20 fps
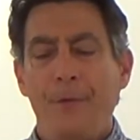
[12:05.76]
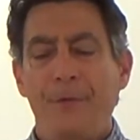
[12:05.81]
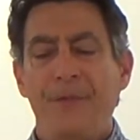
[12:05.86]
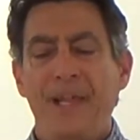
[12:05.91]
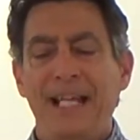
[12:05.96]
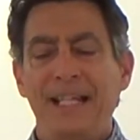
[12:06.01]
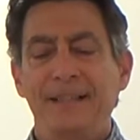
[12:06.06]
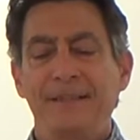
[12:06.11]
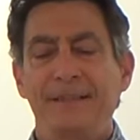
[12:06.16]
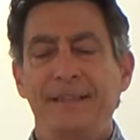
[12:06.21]

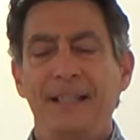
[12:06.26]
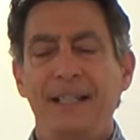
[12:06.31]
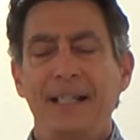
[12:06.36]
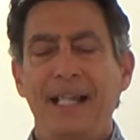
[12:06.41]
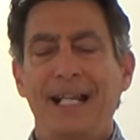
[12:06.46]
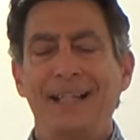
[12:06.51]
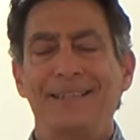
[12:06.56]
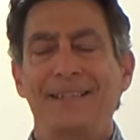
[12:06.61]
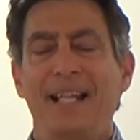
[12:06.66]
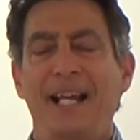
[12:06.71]
They
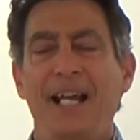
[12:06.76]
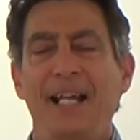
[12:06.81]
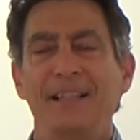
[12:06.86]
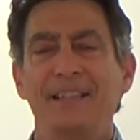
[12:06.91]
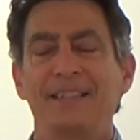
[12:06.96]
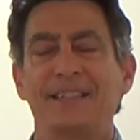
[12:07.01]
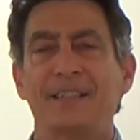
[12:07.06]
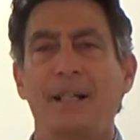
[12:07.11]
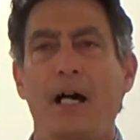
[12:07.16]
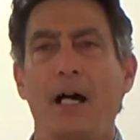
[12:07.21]
did a
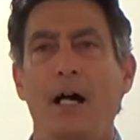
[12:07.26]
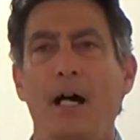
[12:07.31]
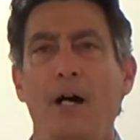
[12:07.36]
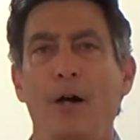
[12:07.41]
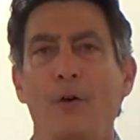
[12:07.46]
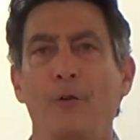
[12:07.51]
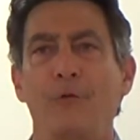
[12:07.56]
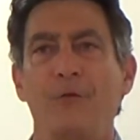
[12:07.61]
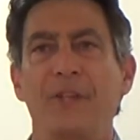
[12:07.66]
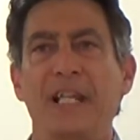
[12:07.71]
test
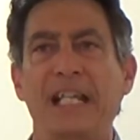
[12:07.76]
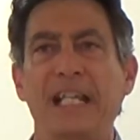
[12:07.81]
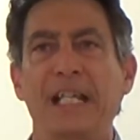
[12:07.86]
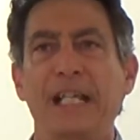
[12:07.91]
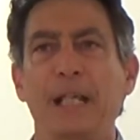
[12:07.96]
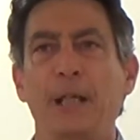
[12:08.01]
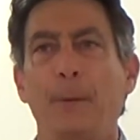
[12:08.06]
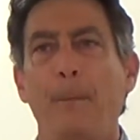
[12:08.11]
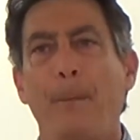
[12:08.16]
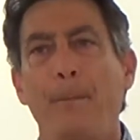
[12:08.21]
of
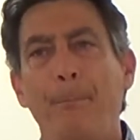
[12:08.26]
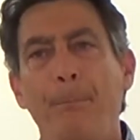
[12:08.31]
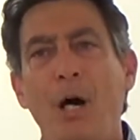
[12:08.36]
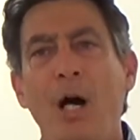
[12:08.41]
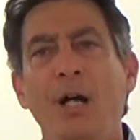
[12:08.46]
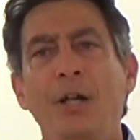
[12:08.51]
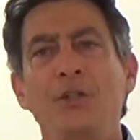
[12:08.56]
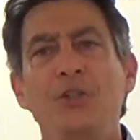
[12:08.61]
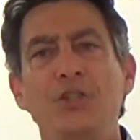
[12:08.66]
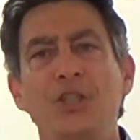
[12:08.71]
the
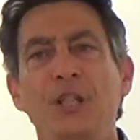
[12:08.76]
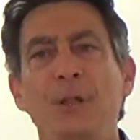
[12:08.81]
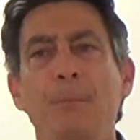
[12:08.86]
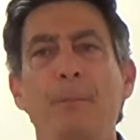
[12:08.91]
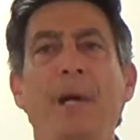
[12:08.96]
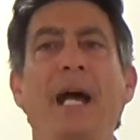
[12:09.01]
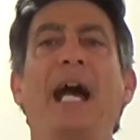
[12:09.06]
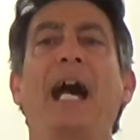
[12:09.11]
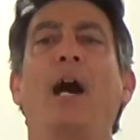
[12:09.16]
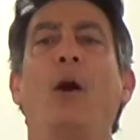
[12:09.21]
punching
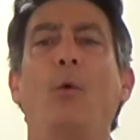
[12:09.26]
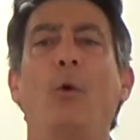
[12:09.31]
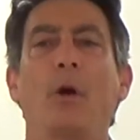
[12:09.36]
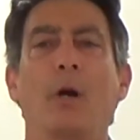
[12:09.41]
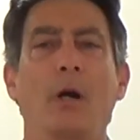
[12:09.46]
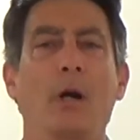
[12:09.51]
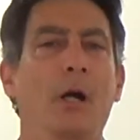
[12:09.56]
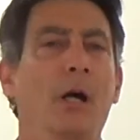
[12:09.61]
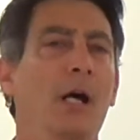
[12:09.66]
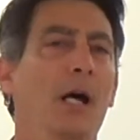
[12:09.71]

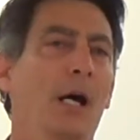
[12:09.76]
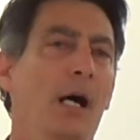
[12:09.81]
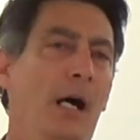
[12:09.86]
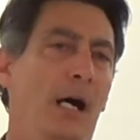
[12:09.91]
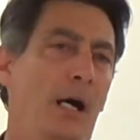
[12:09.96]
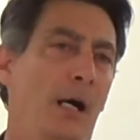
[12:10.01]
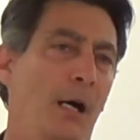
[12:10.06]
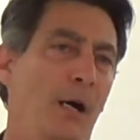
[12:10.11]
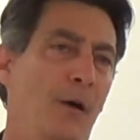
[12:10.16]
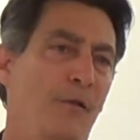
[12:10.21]
power
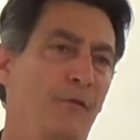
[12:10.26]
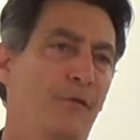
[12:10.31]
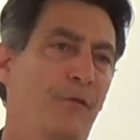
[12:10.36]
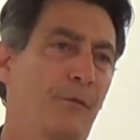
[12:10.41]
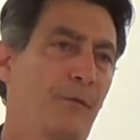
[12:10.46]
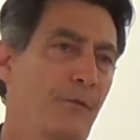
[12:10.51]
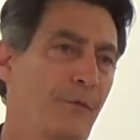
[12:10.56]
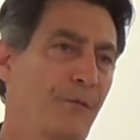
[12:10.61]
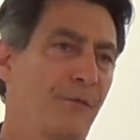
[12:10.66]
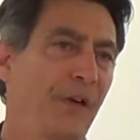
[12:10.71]
of
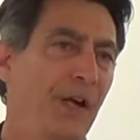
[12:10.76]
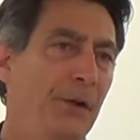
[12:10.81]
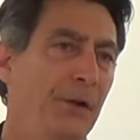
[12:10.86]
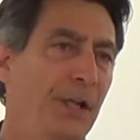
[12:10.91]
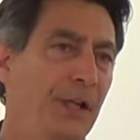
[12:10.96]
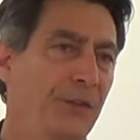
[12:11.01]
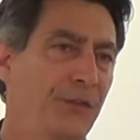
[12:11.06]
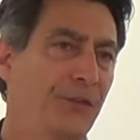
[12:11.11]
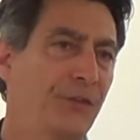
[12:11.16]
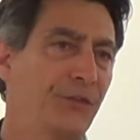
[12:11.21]

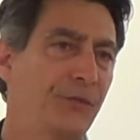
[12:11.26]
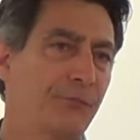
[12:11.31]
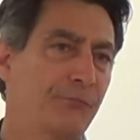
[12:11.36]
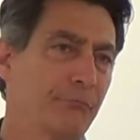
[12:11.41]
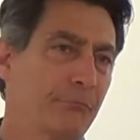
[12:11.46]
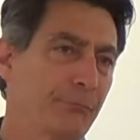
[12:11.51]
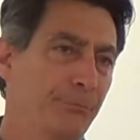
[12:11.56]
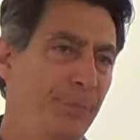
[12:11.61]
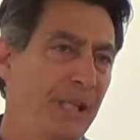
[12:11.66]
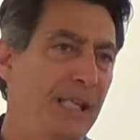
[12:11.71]
various
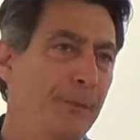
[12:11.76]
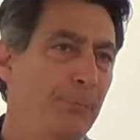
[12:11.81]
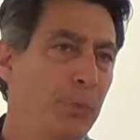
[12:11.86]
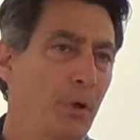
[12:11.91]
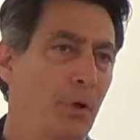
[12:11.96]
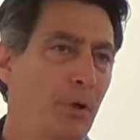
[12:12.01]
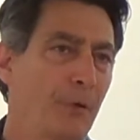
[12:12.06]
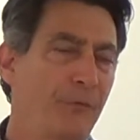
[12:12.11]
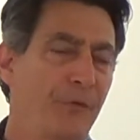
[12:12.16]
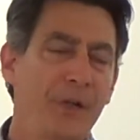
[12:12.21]

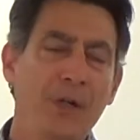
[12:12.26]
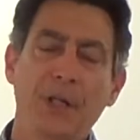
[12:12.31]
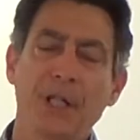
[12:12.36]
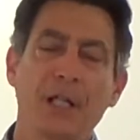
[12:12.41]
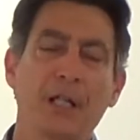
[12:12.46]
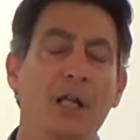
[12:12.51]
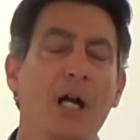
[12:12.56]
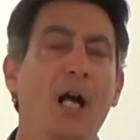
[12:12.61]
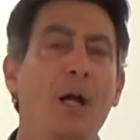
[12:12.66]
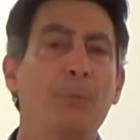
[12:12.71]
people,
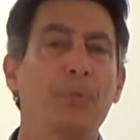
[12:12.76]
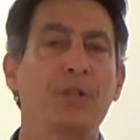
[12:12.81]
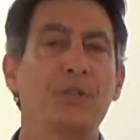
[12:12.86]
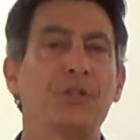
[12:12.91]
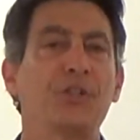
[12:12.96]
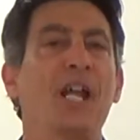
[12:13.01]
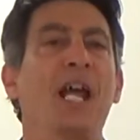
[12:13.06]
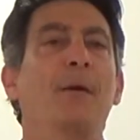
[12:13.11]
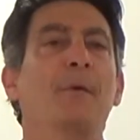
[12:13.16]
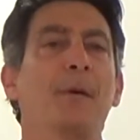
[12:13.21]
very
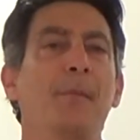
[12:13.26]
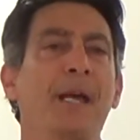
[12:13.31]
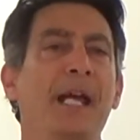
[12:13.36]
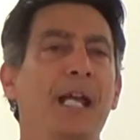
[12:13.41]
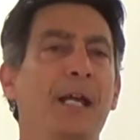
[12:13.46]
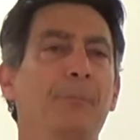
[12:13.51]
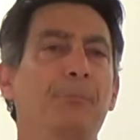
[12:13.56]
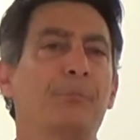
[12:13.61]
accomplished MMA